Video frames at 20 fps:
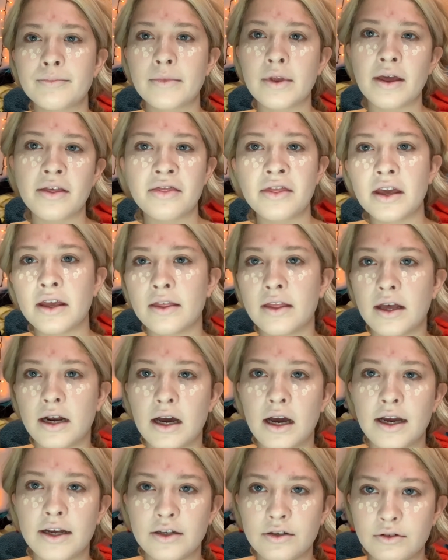thing that
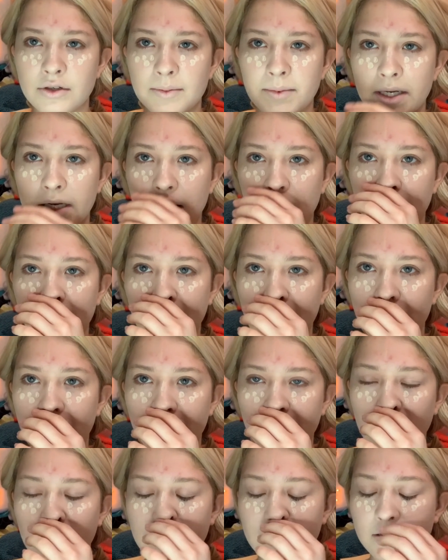I do depending on how
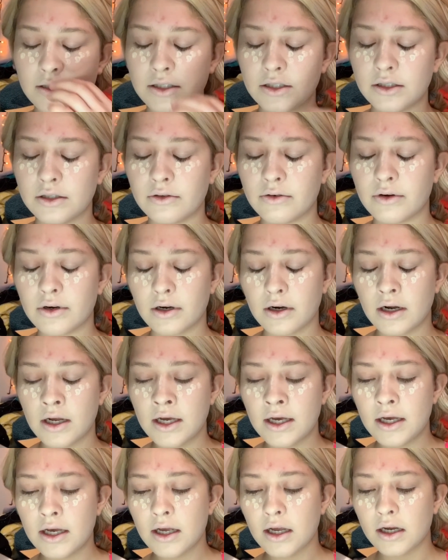fast your
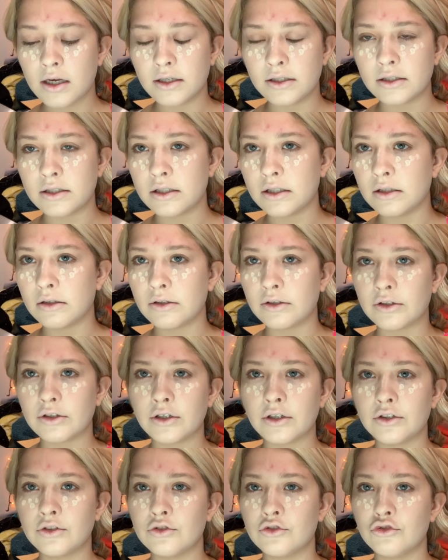
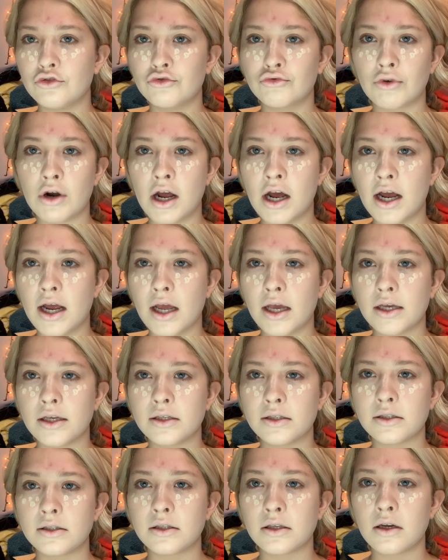concealer
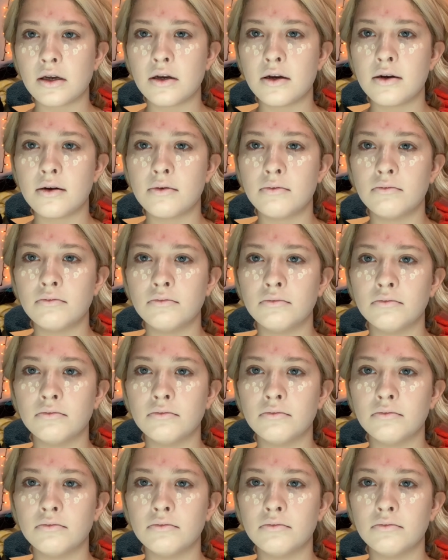dries. I